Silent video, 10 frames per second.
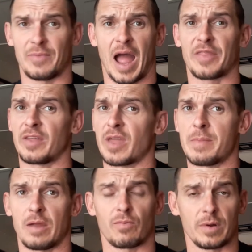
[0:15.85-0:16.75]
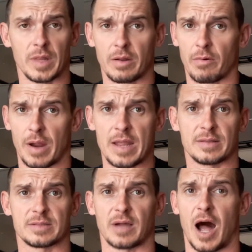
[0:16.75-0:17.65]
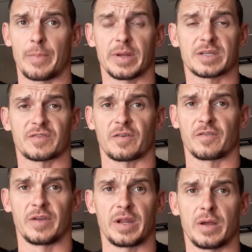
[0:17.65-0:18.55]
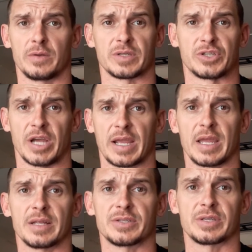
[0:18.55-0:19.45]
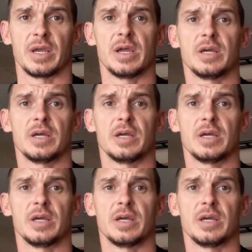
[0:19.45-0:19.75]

I think they make really great topics for videos and check-ins.